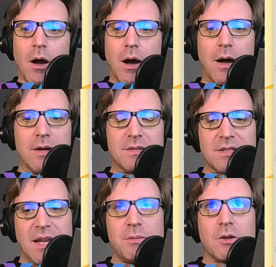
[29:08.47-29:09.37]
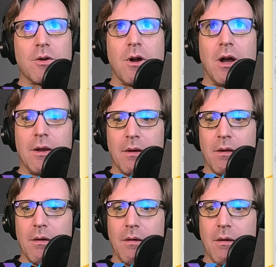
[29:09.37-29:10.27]
Decepticon.
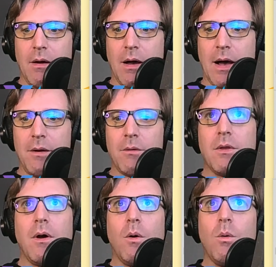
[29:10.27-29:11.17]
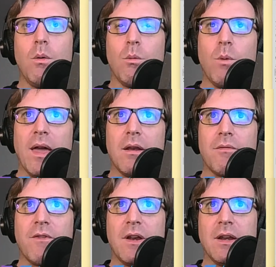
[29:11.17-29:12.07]
I don't know when
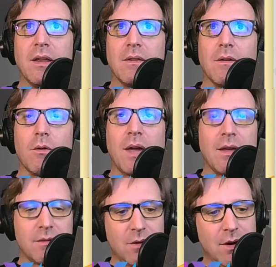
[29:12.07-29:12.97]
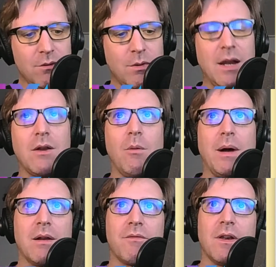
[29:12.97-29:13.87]
Affinity. Okay, so here's what I know
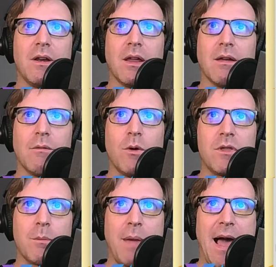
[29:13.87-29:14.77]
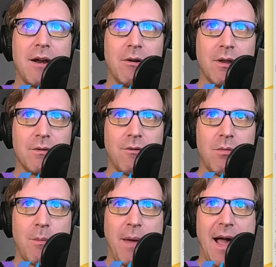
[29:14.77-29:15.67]
about Affinity, what their pattern is from
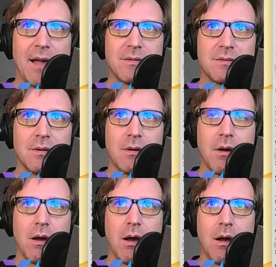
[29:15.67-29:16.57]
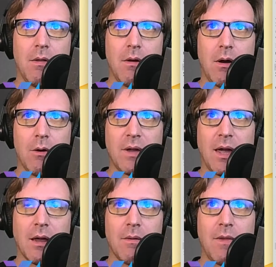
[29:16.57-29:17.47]
the past.
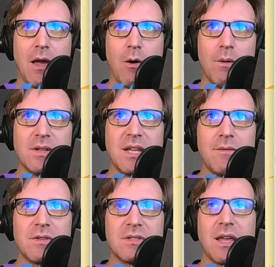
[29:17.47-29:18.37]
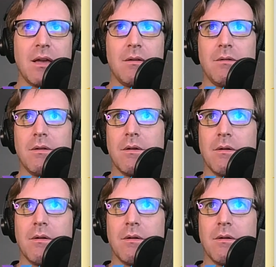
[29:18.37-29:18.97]
Okay, they always have a sale.